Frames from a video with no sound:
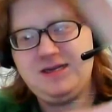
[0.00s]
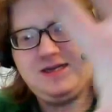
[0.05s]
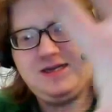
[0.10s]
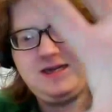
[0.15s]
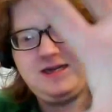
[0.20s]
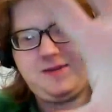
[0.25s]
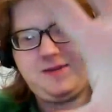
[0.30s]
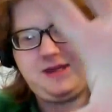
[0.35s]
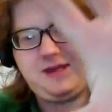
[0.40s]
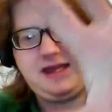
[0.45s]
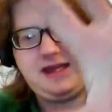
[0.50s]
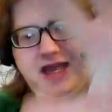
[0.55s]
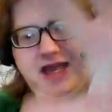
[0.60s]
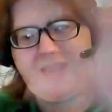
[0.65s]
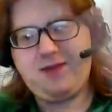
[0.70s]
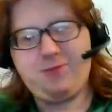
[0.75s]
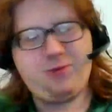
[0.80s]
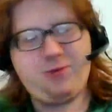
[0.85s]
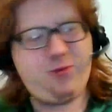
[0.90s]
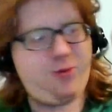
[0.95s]
I mean, the
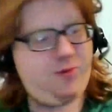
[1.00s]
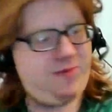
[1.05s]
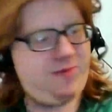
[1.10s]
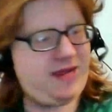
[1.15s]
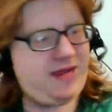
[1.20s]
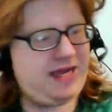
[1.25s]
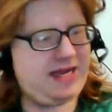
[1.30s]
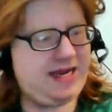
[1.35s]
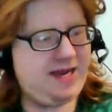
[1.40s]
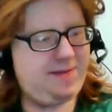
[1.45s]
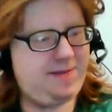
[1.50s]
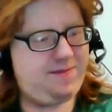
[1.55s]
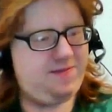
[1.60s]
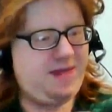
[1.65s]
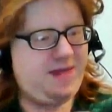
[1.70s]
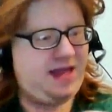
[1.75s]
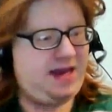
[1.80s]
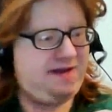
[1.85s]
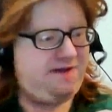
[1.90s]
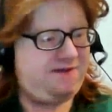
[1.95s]
camera won't pick it up,
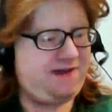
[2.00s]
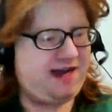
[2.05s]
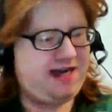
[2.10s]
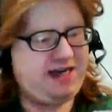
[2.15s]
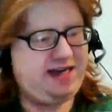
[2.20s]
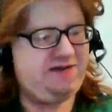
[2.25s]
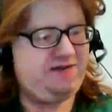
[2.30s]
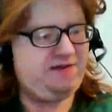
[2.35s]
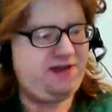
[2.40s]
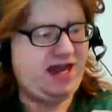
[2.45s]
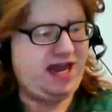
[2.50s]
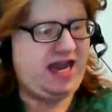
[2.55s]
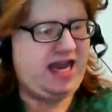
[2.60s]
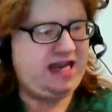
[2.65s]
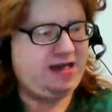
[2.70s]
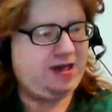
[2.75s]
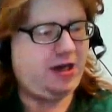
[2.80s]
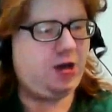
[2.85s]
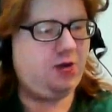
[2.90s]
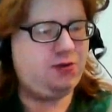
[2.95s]
and in fact,
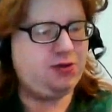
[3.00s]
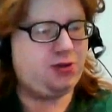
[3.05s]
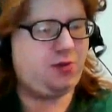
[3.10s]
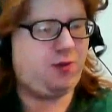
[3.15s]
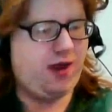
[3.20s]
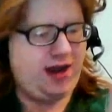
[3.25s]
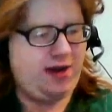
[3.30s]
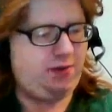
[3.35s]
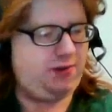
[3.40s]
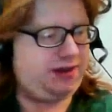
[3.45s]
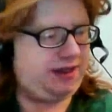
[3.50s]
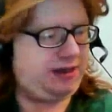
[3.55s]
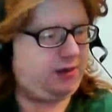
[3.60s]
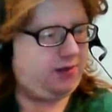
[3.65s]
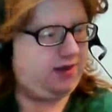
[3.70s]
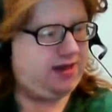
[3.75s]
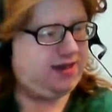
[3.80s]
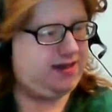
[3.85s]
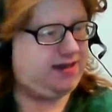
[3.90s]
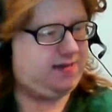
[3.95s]
it goes away really
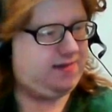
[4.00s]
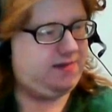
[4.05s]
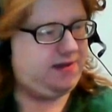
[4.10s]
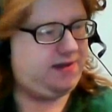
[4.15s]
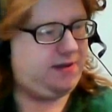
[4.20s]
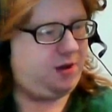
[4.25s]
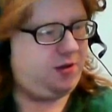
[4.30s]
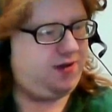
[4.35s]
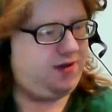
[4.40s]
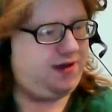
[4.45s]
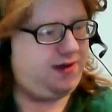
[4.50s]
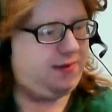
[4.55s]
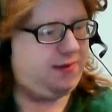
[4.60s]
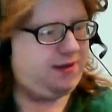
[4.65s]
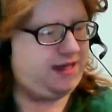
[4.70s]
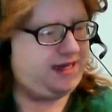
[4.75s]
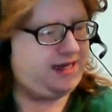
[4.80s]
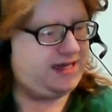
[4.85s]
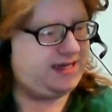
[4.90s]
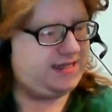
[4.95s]
quickly, but all that it
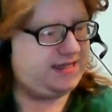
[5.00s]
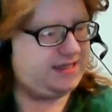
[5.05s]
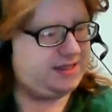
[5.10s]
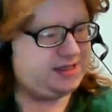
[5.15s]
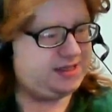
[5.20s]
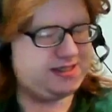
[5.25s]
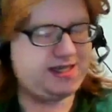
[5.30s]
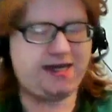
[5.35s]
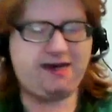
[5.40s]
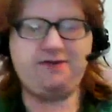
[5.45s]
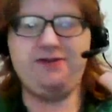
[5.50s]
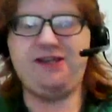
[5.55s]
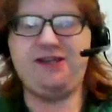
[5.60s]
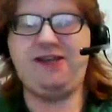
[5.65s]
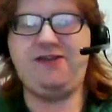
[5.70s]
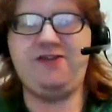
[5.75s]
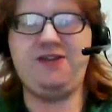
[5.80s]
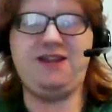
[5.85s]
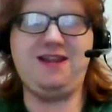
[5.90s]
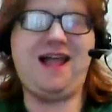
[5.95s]
really does is just kind of
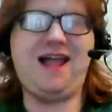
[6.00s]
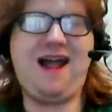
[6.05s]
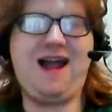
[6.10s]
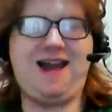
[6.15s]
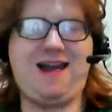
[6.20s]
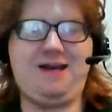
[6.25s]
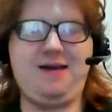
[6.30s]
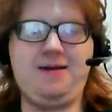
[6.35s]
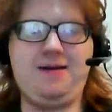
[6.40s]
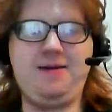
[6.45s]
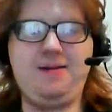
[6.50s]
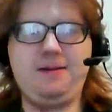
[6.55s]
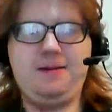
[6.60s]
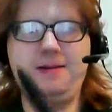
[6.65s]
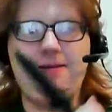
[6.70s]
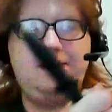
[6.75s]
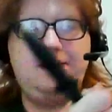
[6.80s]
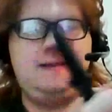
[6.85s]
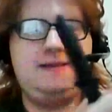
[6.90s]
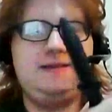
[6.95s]
leave a line,
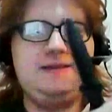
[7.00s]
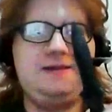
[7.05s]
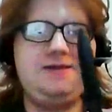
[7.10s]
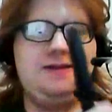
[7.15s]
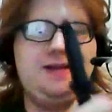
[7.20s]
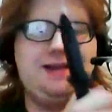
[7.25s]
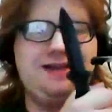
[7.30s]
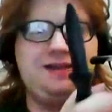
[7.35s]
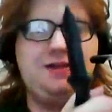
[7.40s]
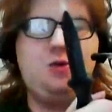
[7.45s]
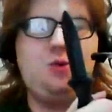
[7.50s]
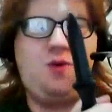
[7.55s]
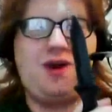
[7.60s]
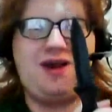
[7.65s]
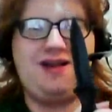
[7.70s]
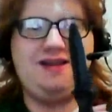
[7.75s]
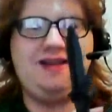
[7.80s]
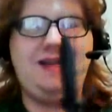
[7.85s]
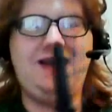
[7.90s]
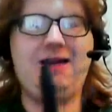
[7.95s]
like a little
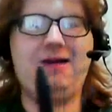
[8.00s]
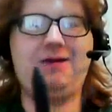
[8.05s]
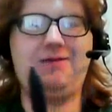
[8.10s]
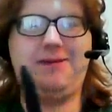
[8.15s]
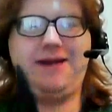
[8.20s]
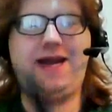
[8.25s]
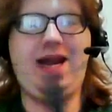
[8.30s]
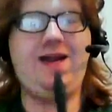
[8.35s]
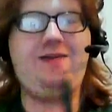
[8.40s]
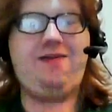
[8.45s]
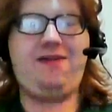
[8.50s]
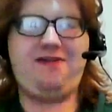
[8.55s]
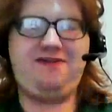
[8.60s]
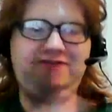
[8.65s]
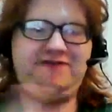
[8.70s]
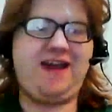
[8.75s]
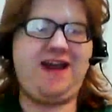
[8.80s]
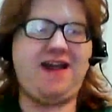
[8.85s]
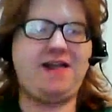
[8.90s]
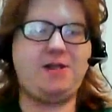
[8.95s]
white line on my hand that
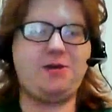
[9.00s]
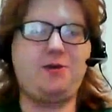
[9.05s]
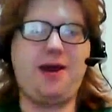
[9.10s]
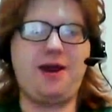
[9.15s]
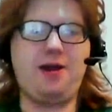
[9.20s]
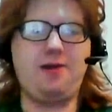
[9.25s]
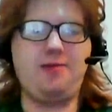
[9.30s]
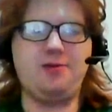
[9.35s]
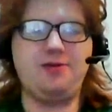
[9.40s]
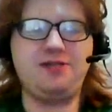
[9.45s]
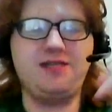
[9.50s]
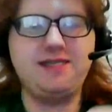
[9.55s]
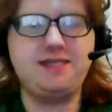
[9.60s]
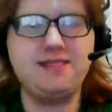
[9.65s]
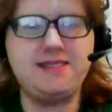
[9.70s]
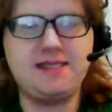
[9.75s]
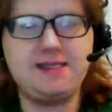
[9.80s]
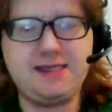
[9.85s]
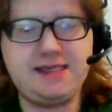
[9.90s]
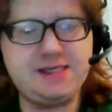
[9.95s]
fades away almost
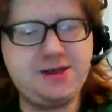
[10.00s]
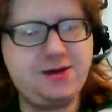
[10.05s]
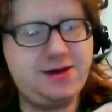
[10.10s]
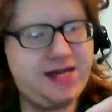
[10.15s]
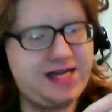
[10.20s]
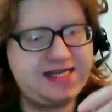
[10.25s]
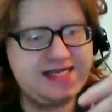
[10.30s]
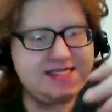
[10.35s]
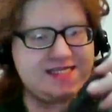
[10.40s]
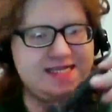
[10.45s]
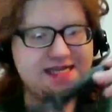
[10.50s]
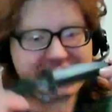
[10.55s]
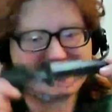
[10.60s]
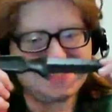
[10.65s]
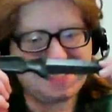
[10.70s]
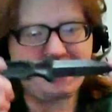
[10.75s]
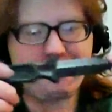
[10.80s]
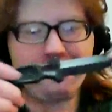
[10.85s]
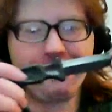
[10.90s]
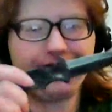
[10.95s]
instantly, so this
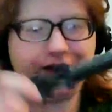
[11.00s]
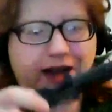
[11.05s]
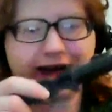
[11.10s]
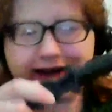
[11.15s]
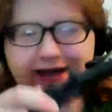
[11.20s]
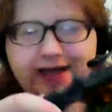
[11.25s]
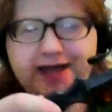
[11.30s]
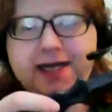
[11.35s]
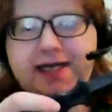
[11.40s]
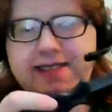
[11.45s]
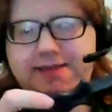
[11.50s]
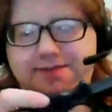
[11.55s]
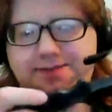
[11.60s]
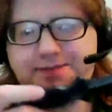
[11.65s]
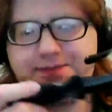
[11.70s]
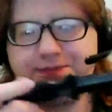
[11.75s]
thing will not cut.